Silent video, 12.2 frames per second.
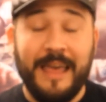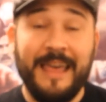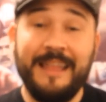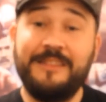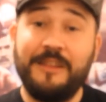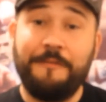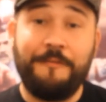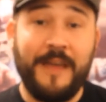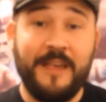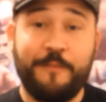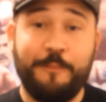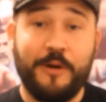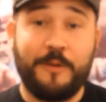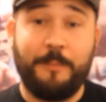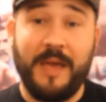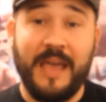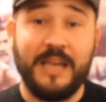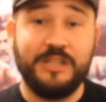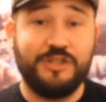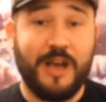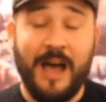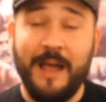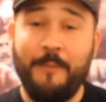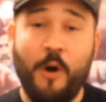Hit the Facebook
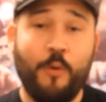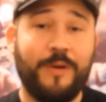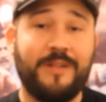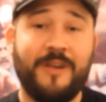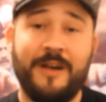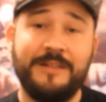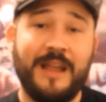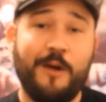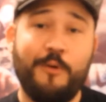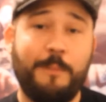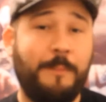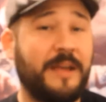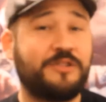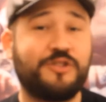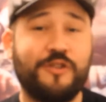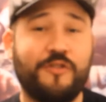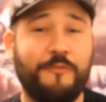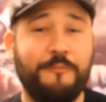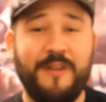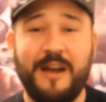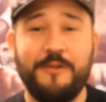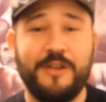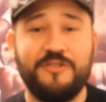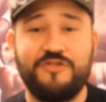page. I'm always on there with pictures from
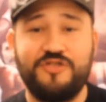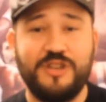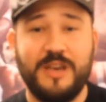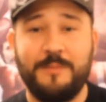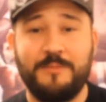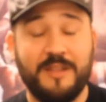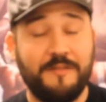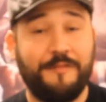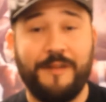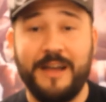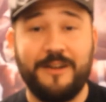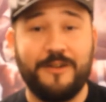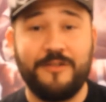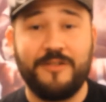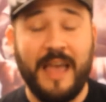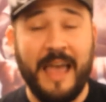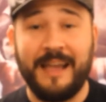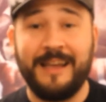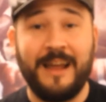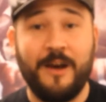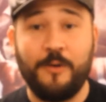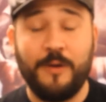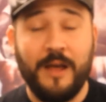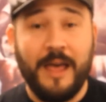various gyms and fighters hanging
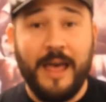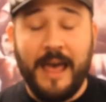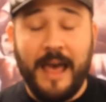out.